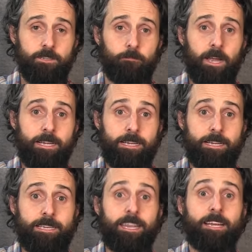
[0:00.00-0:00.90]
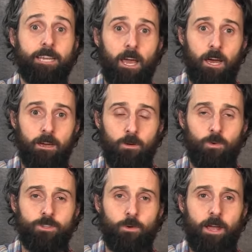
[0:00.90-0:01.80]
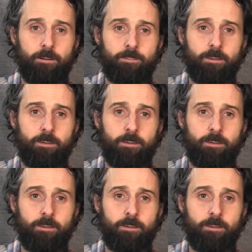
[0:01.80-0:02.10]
Mike Ditka was around.